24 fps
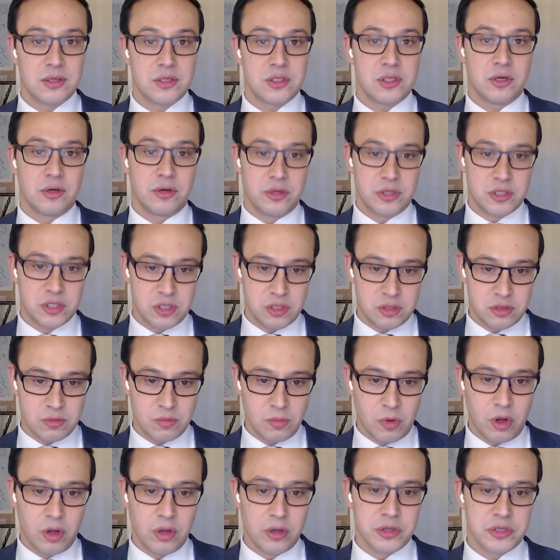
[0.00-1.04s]
So as
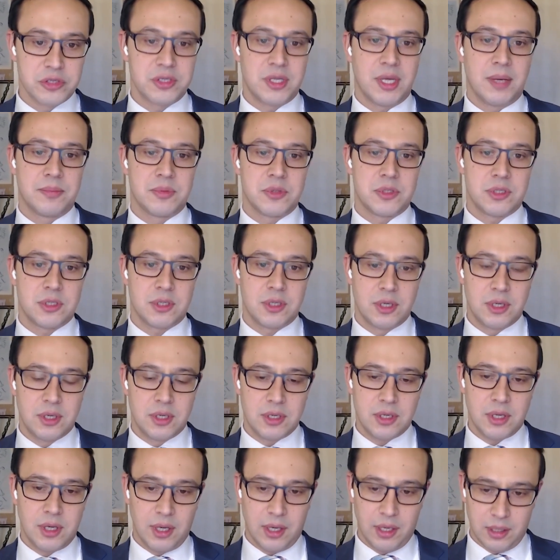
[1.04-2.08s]
small steps.
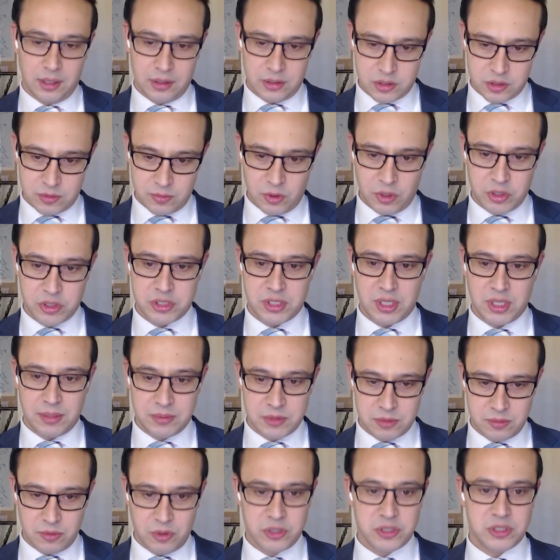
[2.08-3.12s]

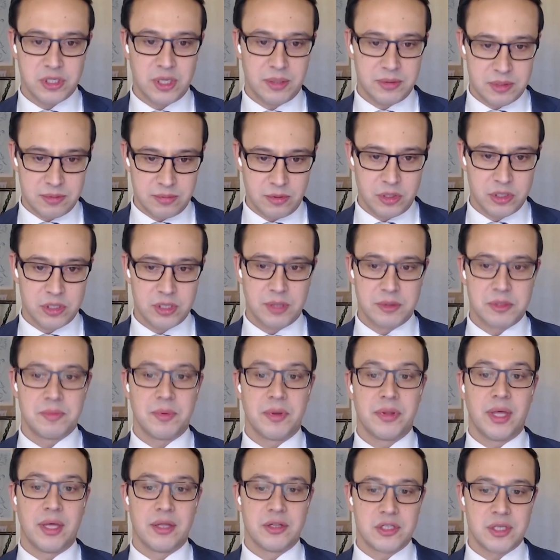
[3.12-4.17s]

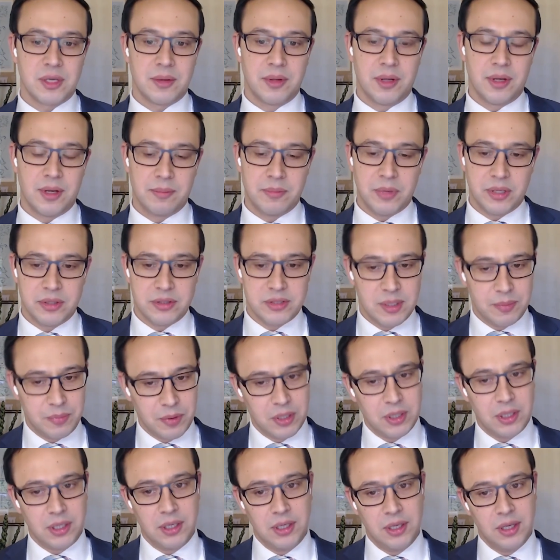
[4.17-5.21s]
But
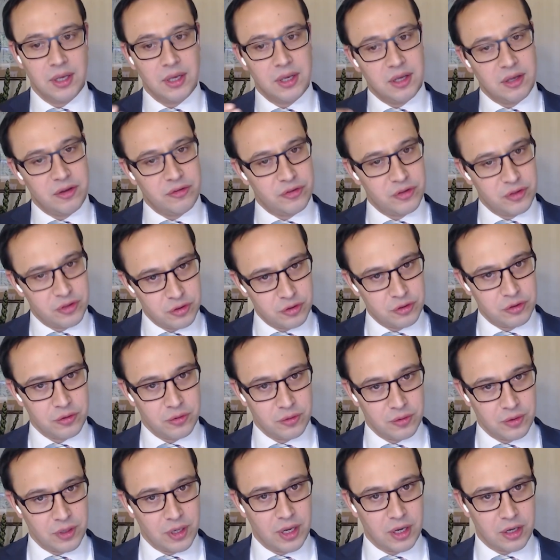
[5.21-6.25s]
typically, if you
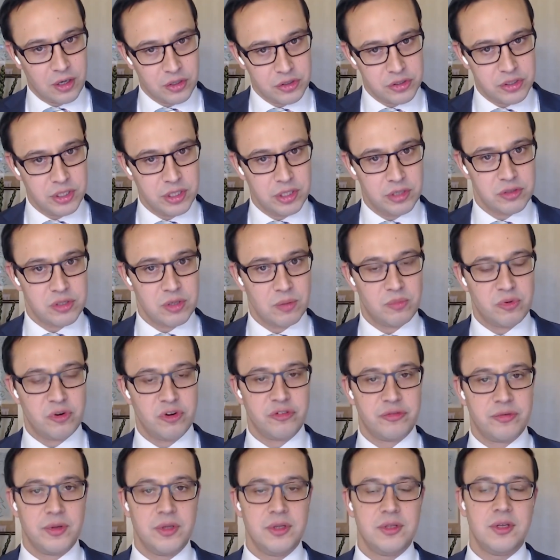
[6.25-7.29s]
do a continuous
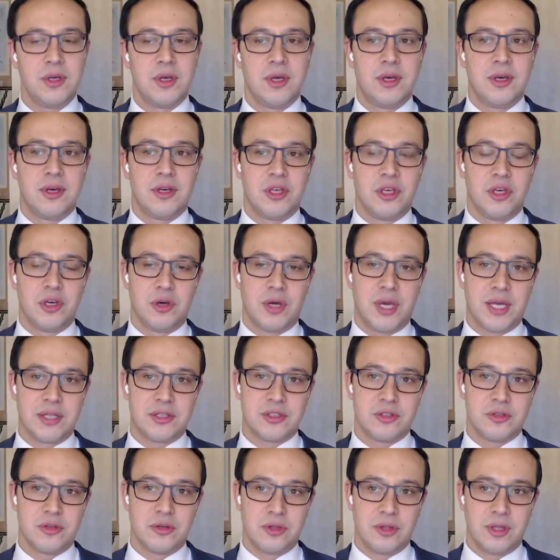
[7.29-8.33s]
improvement, you
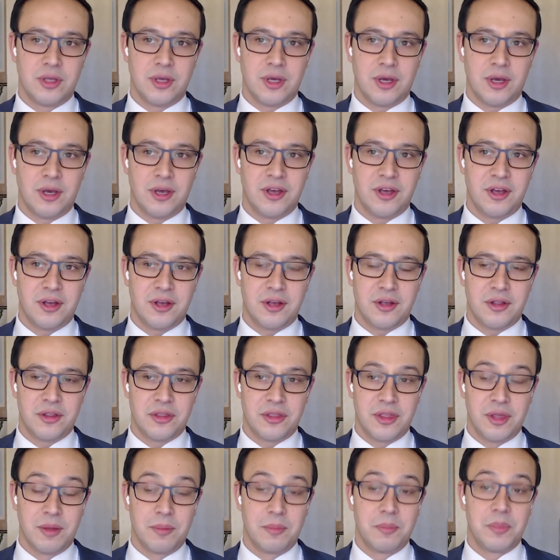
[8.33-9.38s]
get to
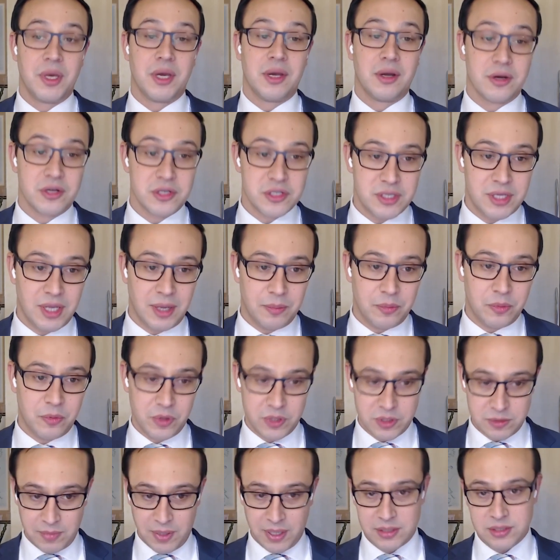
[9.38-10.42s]
the bigger step,
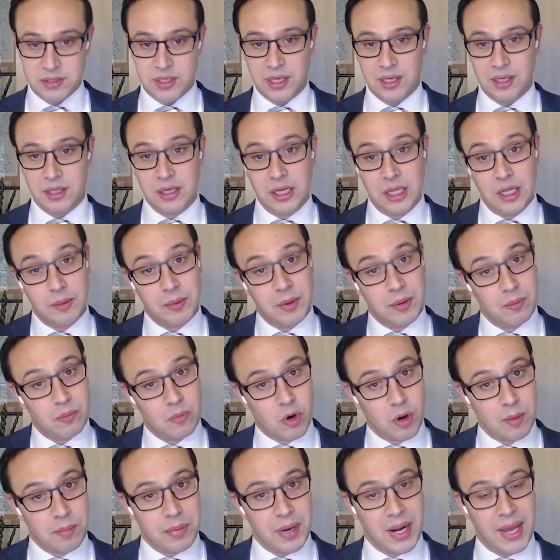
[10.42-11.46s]
which might take a little bit
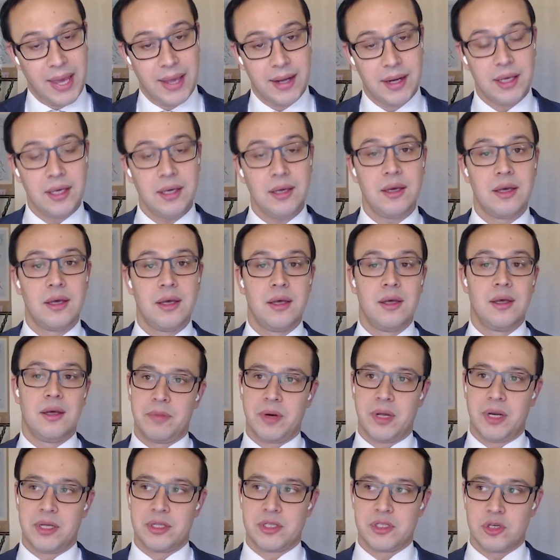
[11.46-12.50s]
more planning,
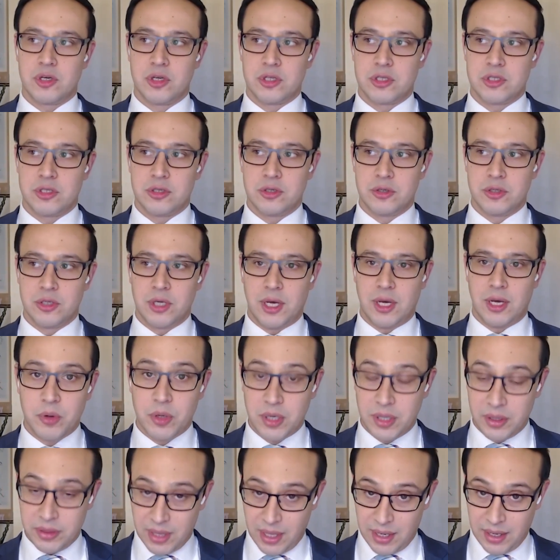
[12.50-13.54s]
but it's good to
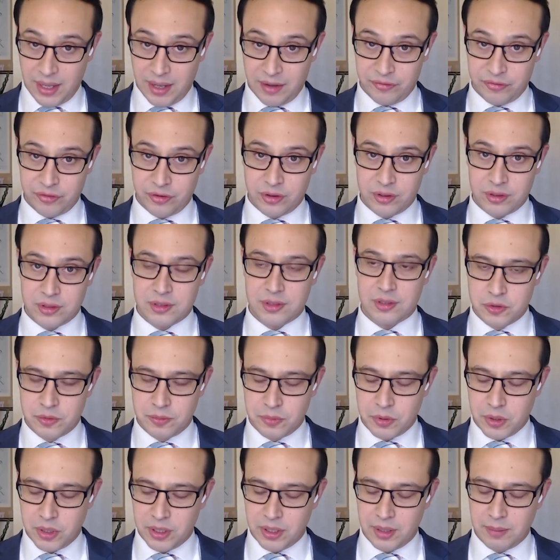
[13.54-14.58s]
put in that effort,
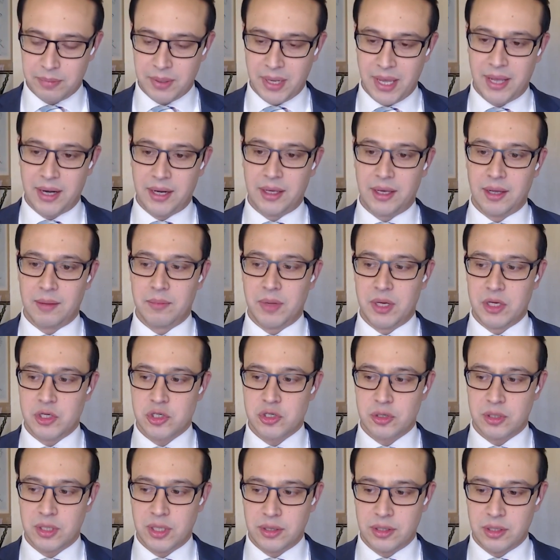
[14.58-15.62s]
to put in the planning and make
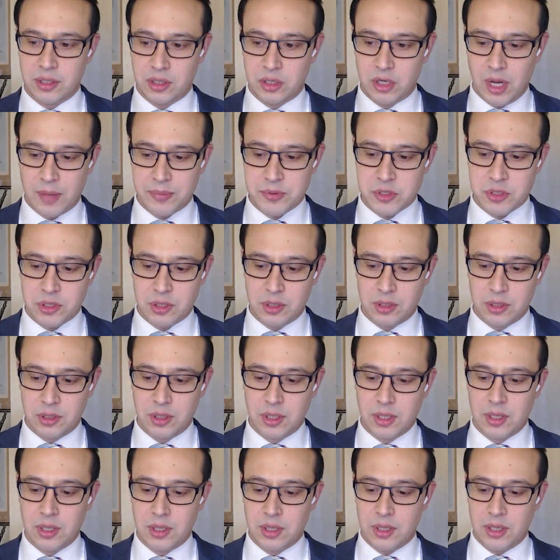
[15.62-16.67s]
sure that the
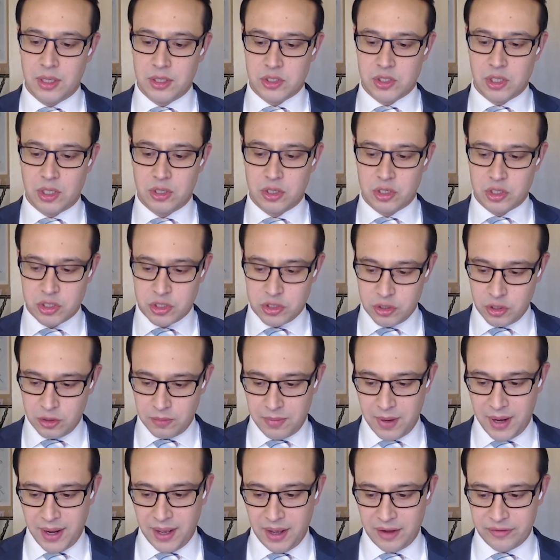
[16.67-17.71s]
adoption is
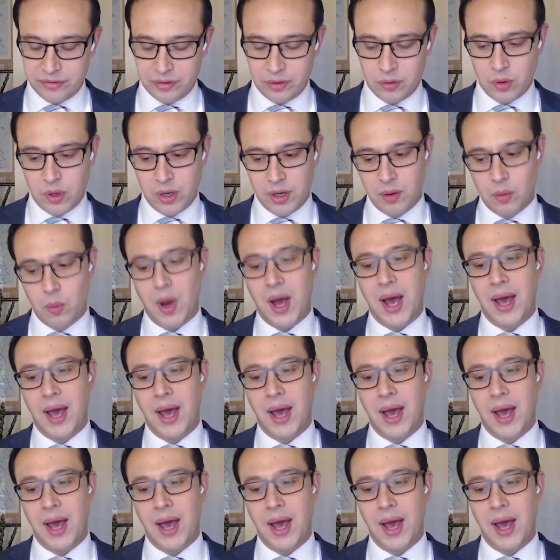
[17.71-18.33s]
understood by everyone.